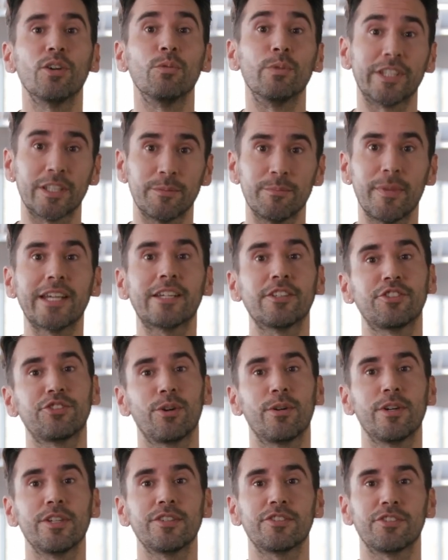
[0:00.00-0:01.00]
We can make a
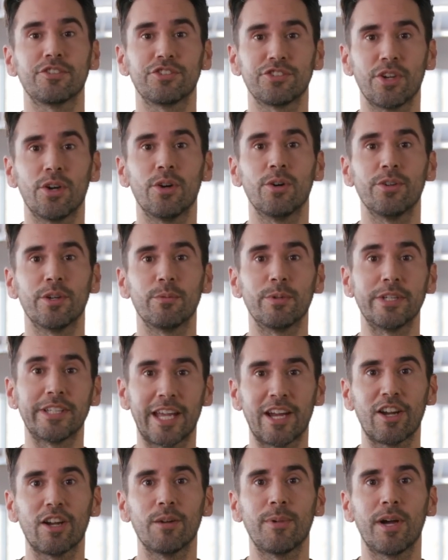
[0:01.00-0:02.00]
choice to show that we
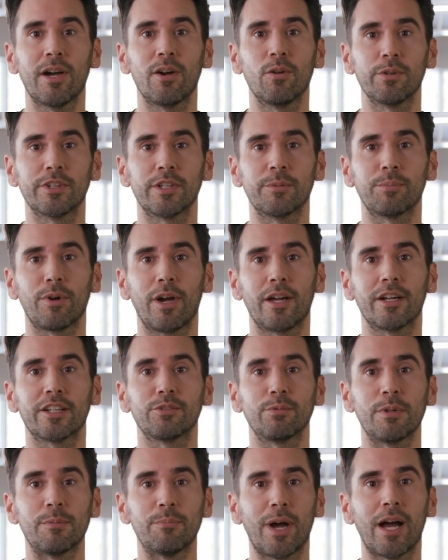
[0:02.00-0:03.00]
care about what the
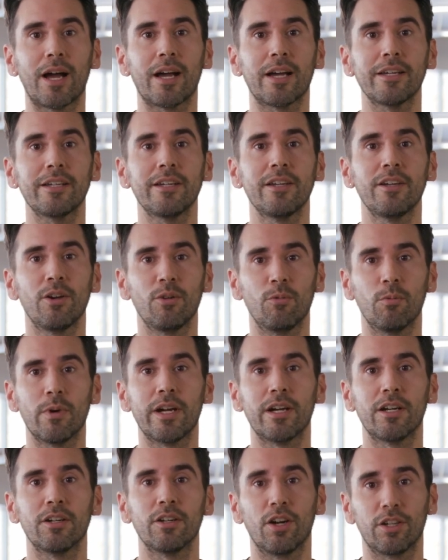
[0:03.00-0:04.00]
products we buy,
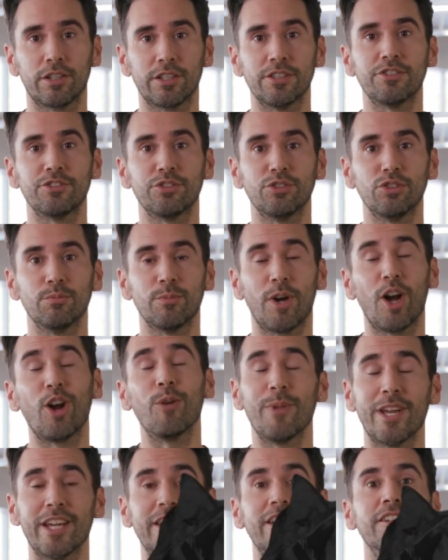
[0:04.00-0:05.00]
wear, or consume are
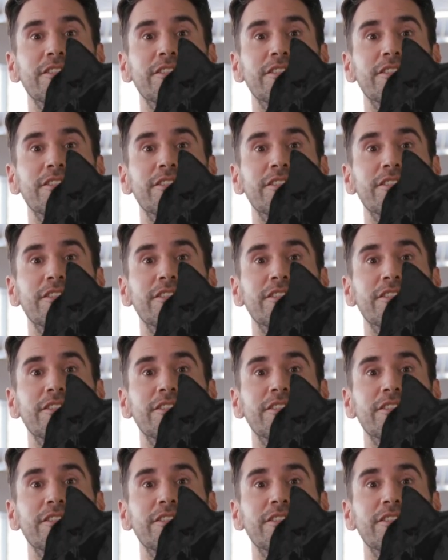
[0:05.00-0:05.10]
made